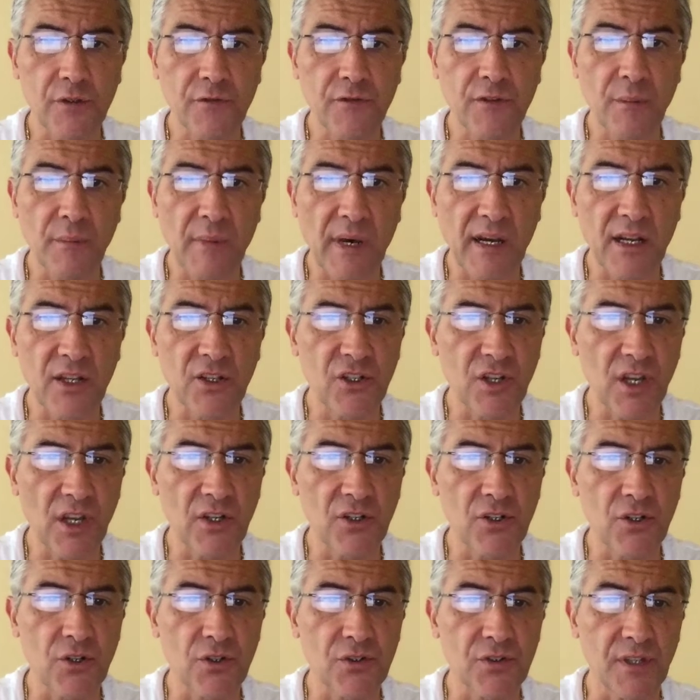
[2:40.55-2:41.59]
of the money
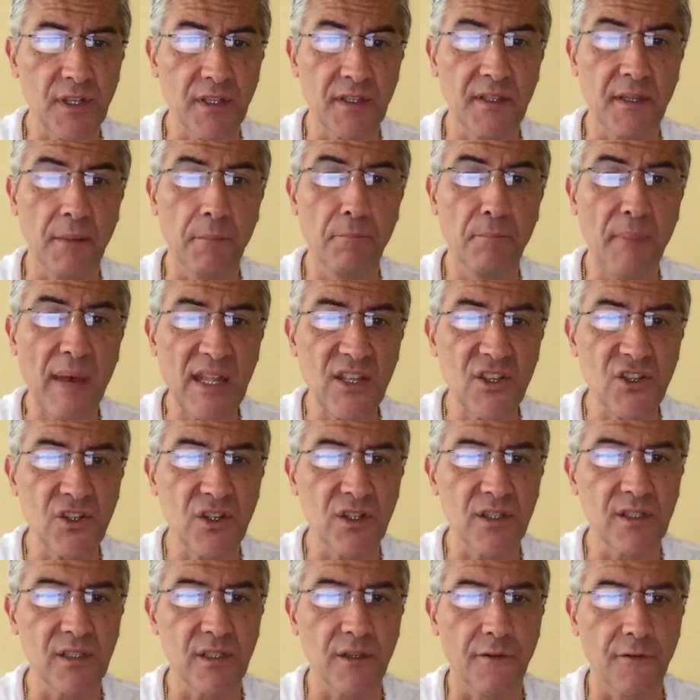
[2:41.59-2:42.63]
changers and the
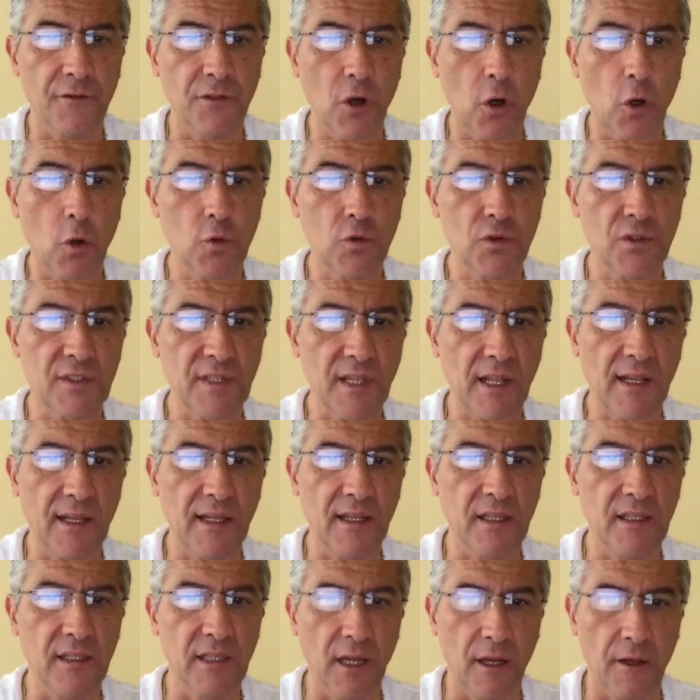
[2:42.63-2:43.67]
benches of those
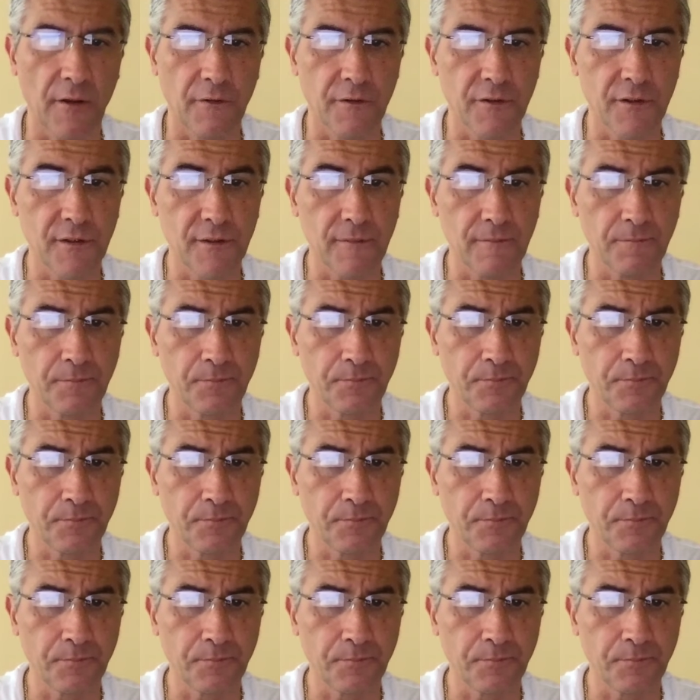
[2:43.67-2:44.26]
selling doves.